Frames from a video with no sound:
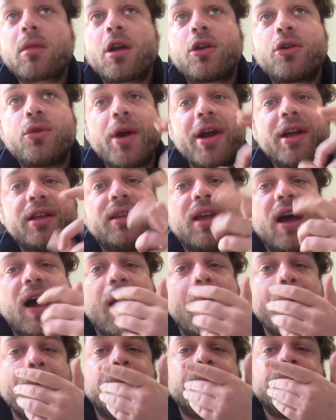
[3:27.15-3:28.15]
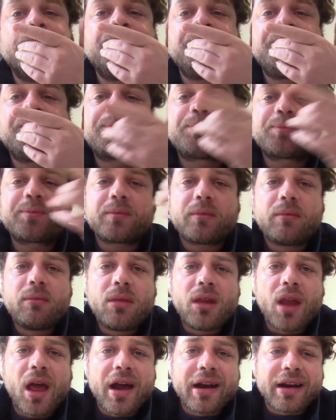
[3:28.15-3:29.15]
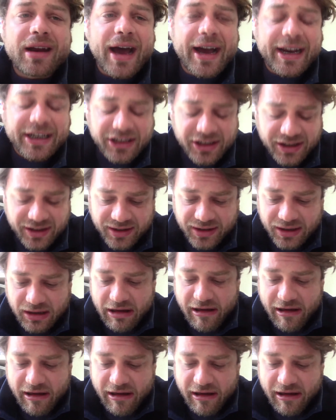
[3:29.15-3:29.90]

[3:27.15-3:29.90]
create a nice